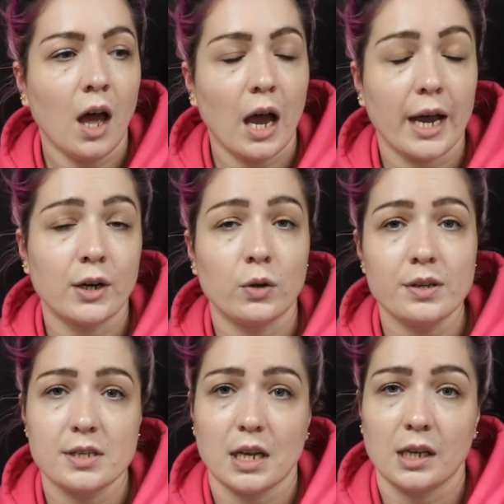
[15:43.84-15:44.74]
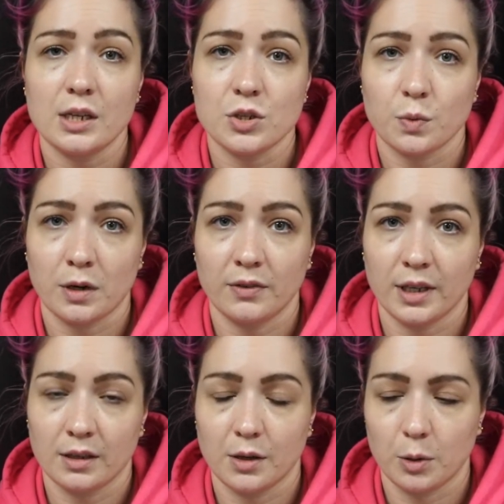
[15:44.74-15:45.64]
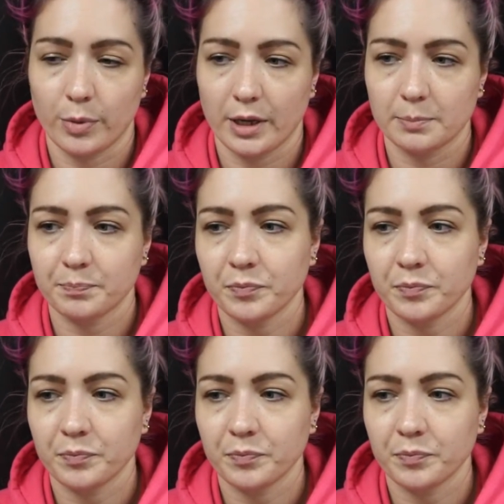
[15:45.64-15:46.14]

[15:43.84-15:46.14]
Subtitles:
I noticed that he's swerving a little bit,